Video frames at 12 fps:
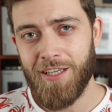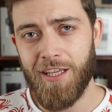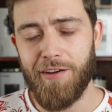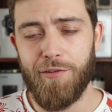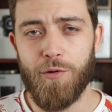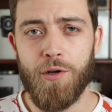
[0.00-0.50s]

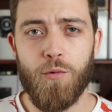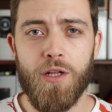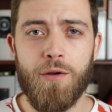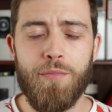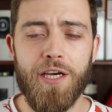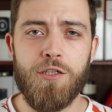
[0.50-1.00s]
Good everyone and
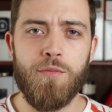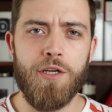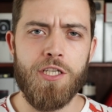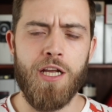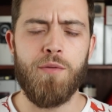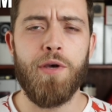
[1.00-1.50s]
welcome back to
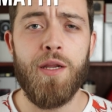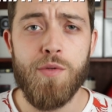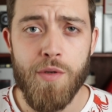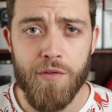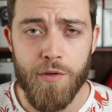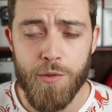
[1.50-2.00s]
my channel. My name
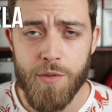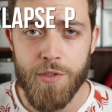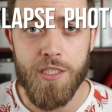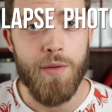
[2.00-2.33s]
is Matthew van der Putten, I'm a